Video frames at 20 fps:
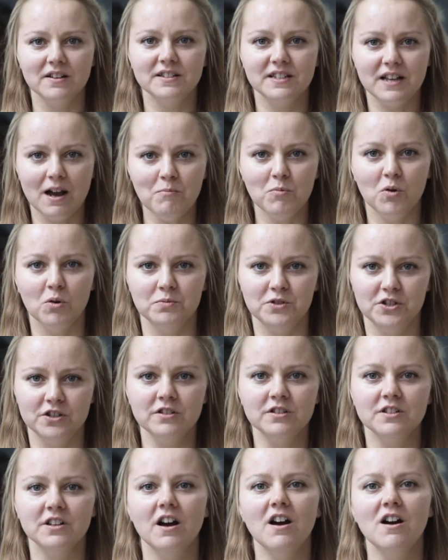some
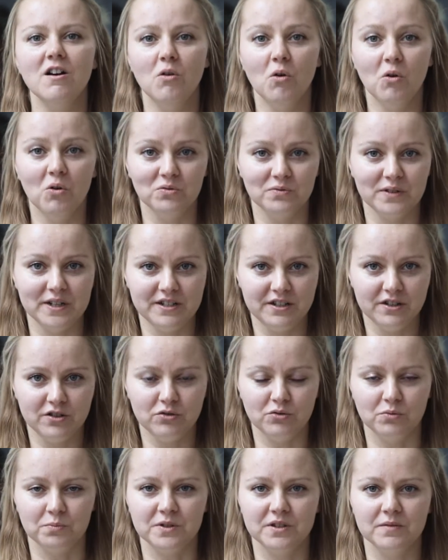objects are already
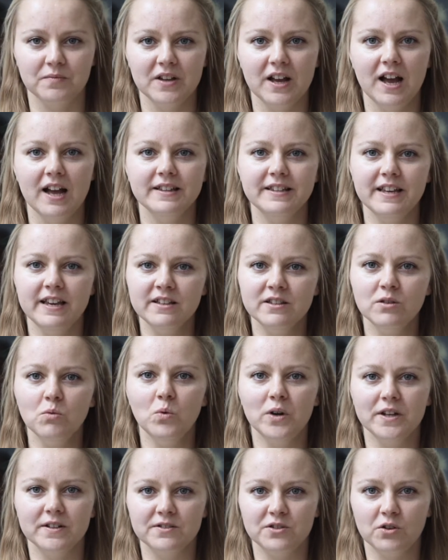grouped. Take the
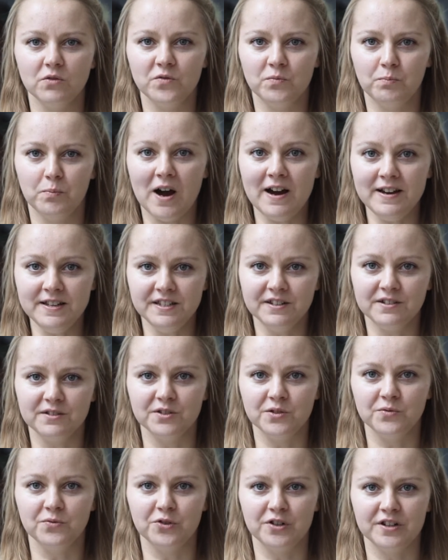wheels of
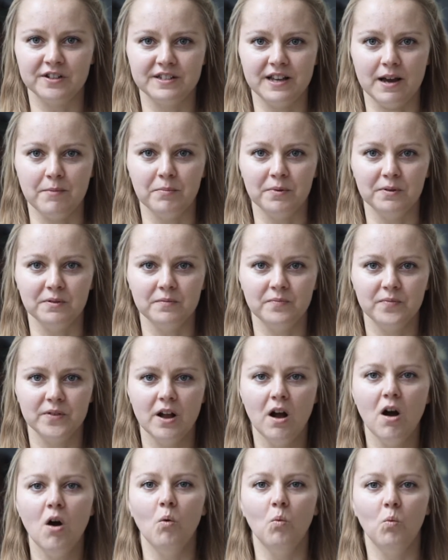bicycles, for example.
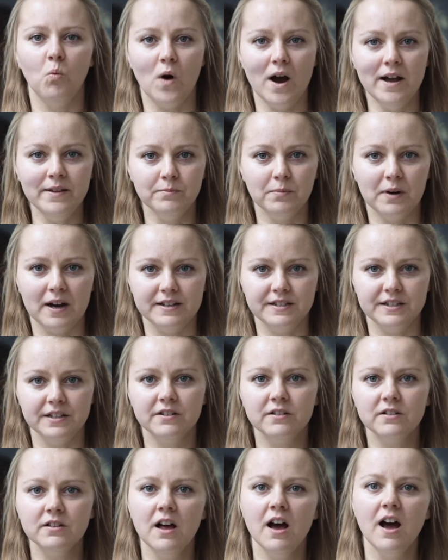One
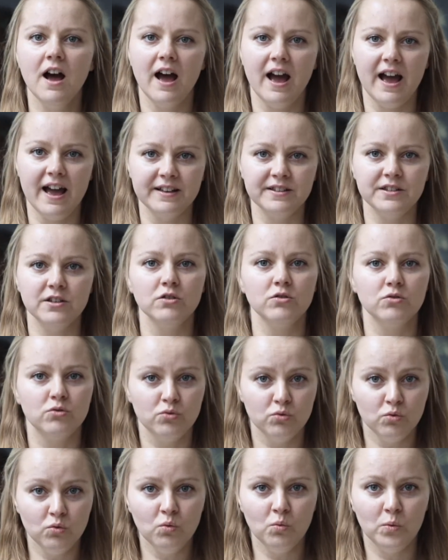bicycle has
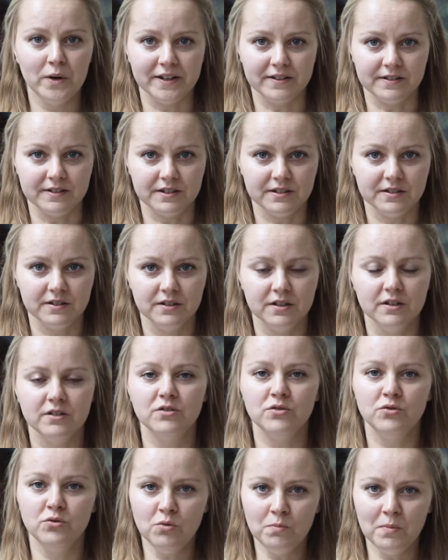2 wheels.
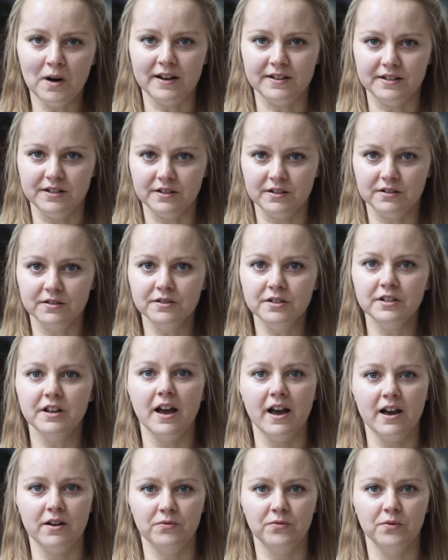2 bicycles
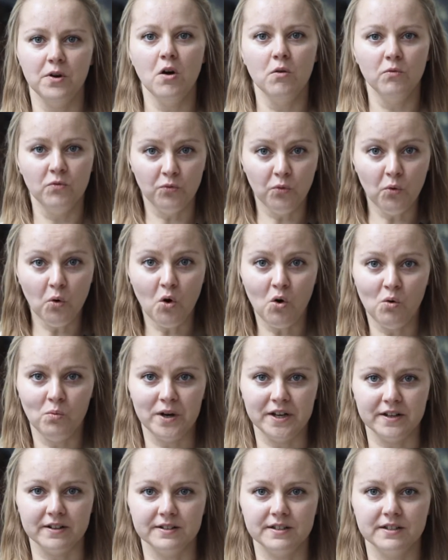have 4
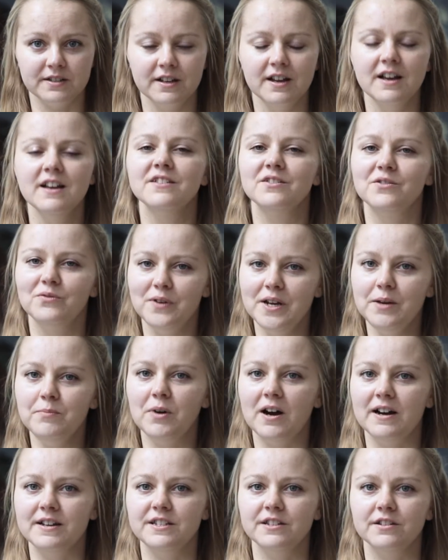wheels, 3
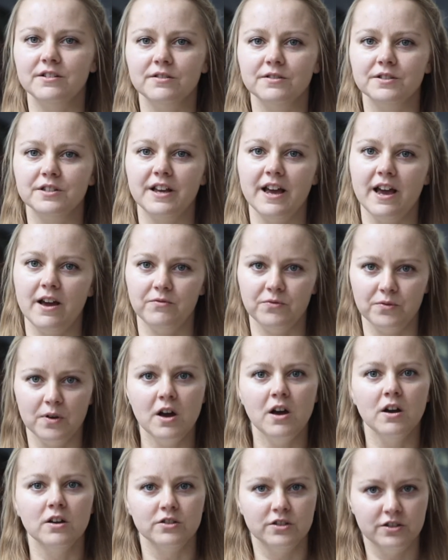bicycles have
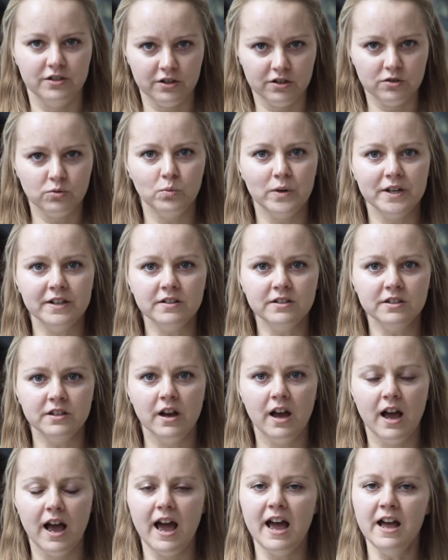6 wheels,
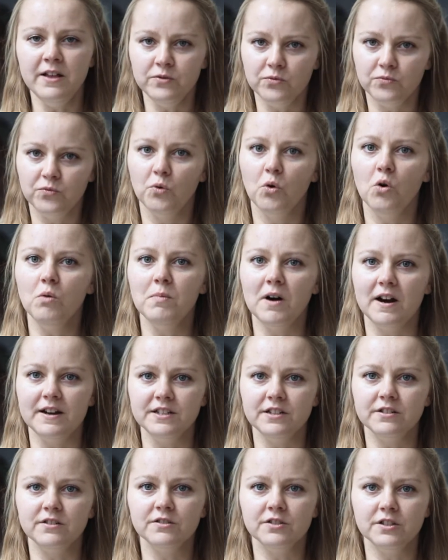and 4
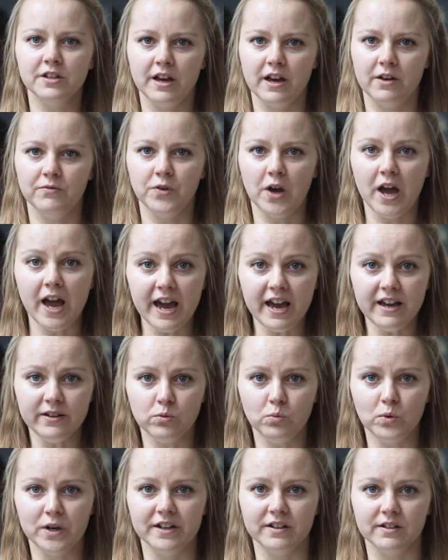bicycles have 8
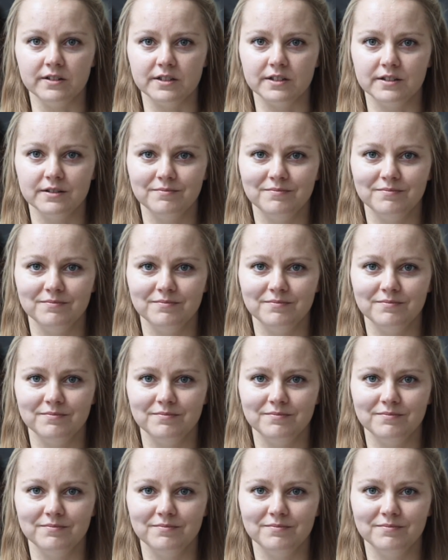wheels.